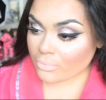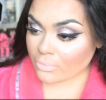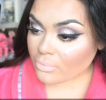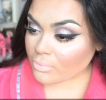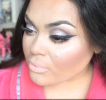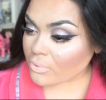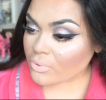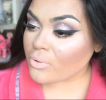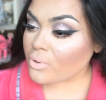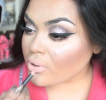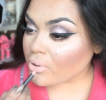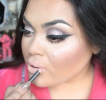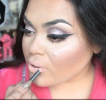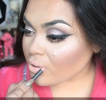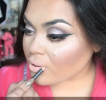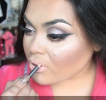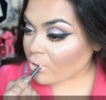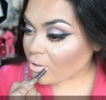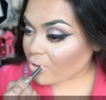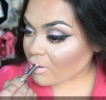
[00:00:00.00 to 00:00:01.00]
with
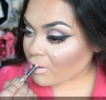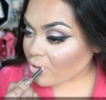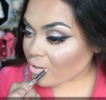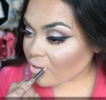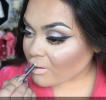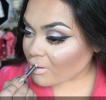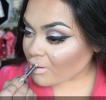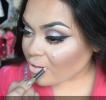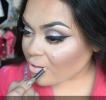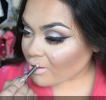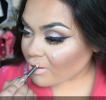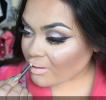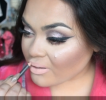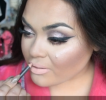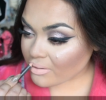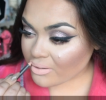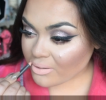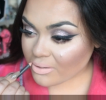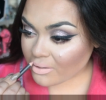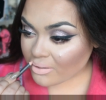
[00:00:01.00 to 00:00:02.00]
InSync Lip Pencil
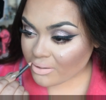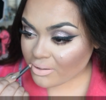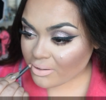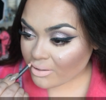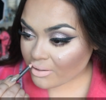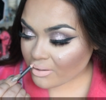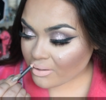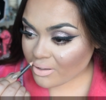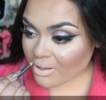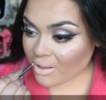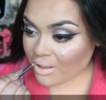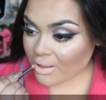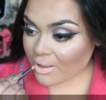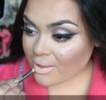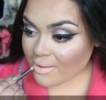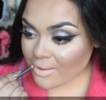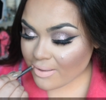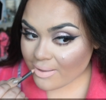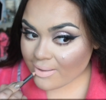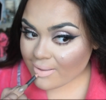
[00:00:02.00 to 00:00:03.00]
from MAC.
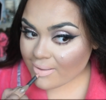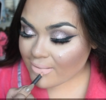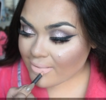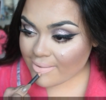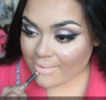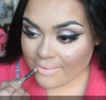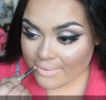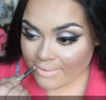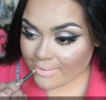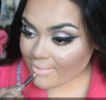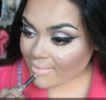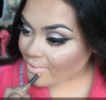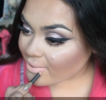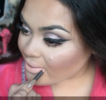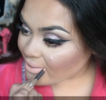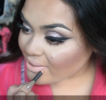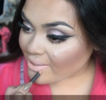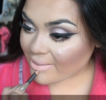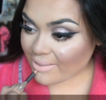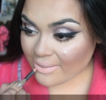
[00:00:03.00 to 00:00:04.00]
And just went back and
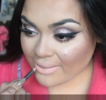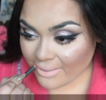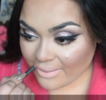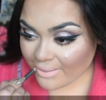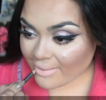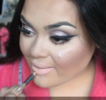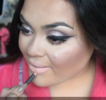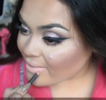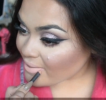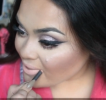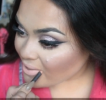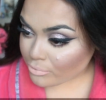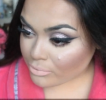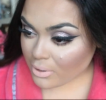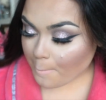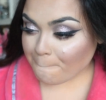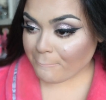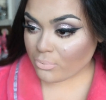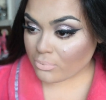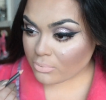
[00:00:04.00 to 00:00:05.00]
forth until
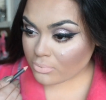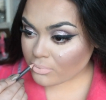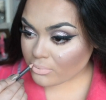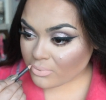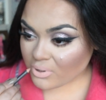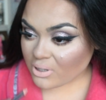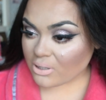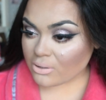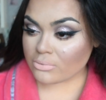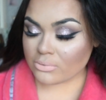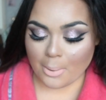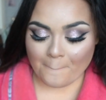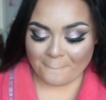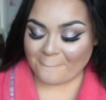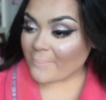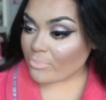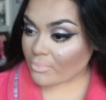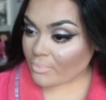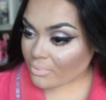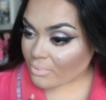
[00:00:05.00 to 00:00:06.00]
everything was nice and
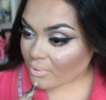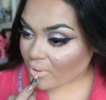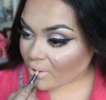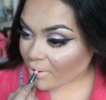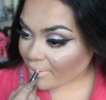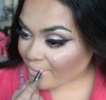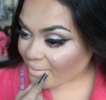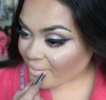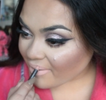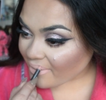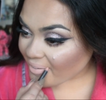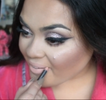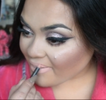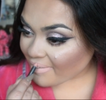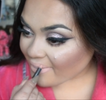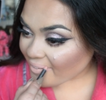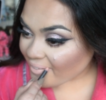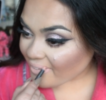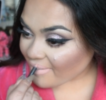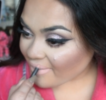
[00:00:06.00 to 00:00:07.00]
smooth and
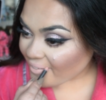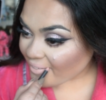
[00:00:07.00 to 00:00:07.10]
creamy.